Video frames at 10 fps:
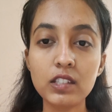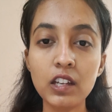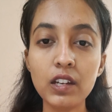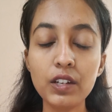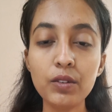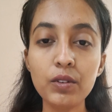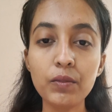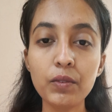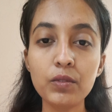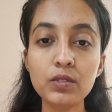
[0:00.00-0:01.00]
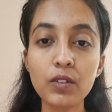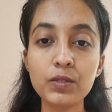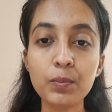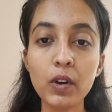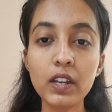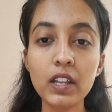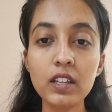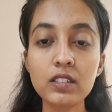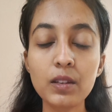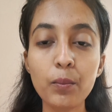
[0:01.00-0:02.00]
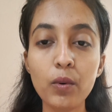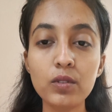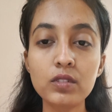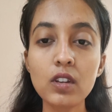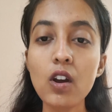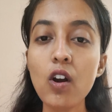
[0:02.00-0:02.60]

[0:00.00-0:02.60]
narrative reviews of spontaneous reports